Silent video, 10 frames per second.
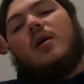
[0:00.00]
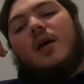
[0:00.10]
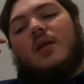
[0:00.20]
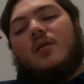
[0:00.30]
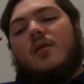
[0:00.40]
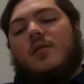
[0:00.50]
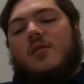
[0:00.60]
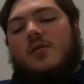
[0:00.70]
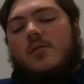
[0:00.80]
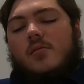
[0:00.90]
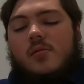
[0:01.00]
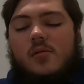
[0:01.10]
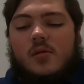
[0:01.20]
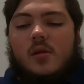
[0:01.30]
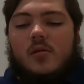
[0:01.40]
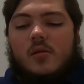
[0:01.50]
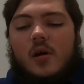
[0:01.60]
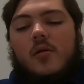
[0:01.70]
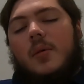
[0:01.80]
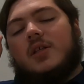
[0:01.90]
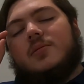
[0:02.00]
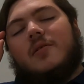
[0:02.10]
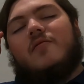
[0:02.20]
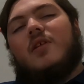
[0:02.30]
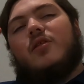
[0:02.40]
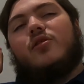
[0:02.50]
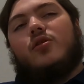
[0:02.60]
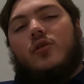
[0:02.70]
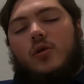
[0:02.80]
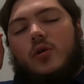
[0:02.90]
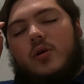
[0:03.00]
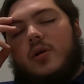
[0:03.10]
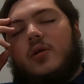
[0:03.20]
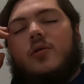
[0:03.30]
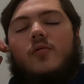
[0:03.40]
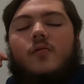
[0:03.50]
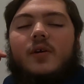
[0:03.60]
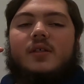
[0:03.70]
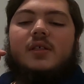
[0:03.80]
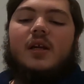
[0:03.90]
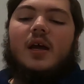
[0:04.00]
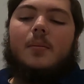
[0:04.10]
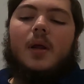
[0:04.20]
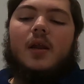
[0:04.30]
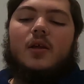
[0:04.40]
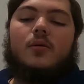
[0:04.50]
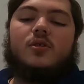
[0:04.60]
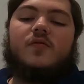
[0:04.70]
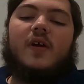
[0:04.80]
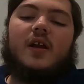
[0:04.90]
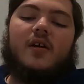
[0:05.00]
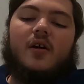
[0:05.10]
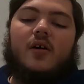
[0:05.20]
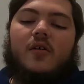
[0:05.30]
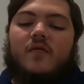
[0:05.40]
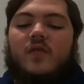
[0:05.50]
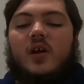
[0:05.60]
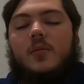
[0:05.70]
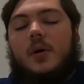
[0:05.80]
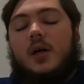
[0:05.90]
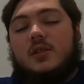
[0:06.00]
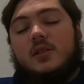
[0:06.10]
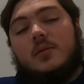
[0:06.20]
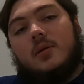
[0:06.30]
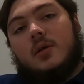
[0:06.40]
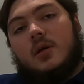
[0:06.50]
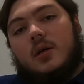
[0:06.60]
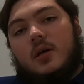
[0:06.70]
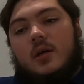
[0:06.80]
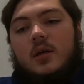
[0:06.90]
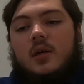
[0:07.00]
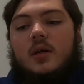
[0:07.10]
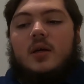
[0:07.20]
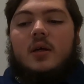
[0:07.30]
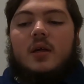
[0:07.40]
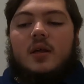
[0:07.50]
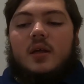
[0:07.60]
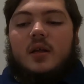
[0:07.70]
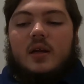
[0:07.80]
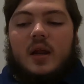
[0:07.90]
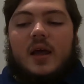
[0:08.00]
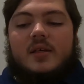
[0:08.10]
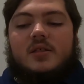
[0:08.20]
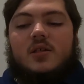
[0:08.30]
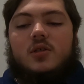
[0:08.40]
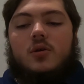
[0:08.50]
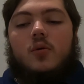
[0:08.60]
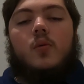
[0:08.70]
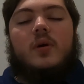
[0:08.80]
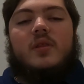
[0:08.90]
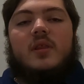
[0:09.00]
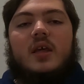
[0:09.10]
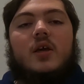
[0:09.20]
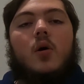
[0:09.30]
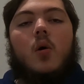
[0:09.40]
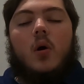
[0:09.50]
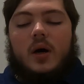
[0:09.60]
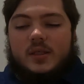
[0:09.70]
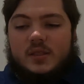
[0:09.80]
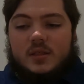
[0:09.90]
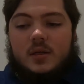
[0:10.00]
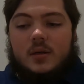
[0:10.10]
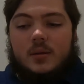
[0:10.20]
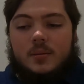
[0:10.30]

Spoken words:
And that reminds me of the third reason I'm not a huge fan of AirPods, and it has to do with the cost.